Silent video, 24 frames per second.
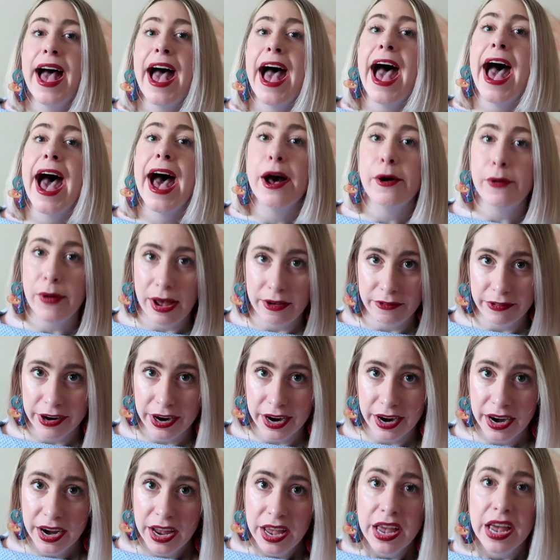
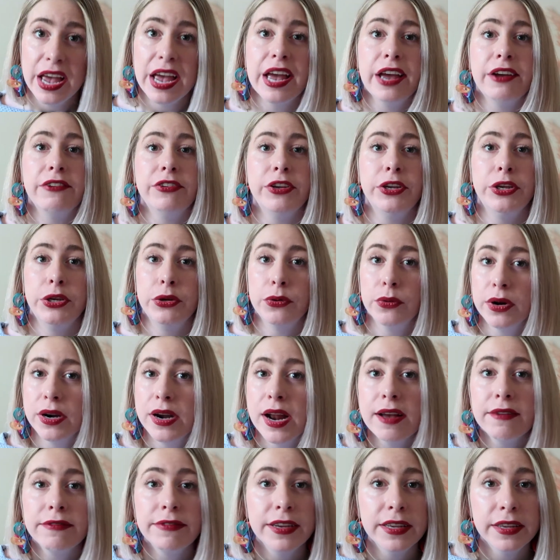However, if you are
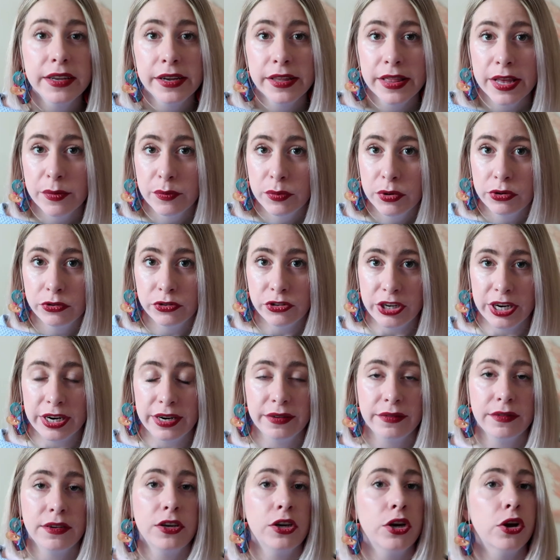not feeling that
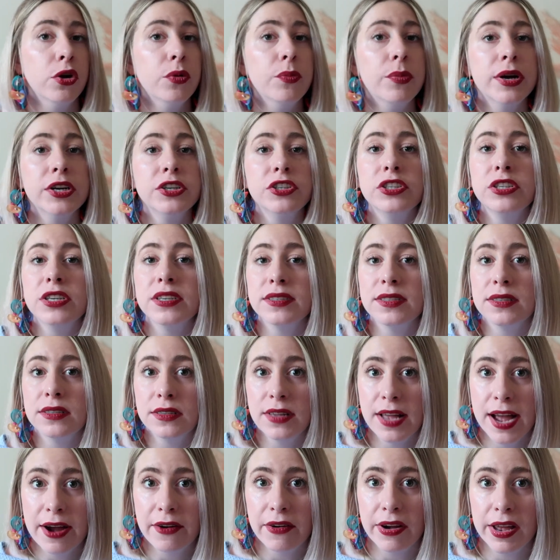bougie, your budget doesn't
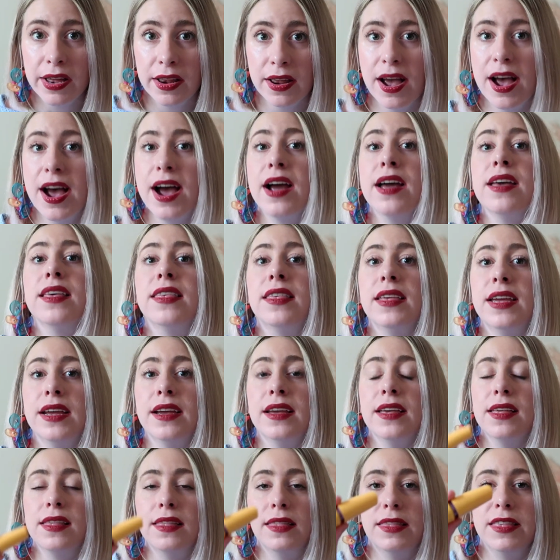allow it, I
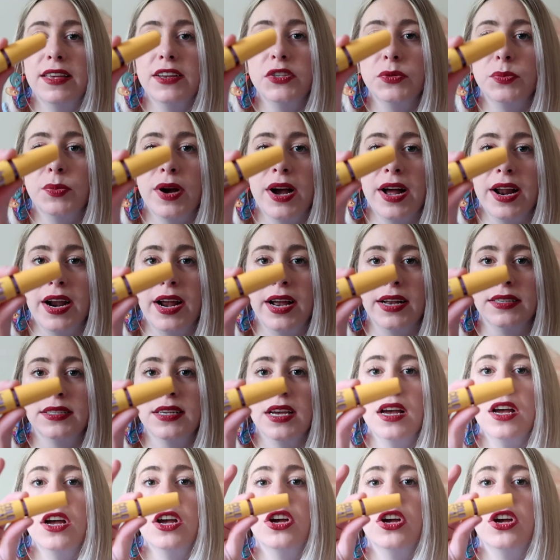think this product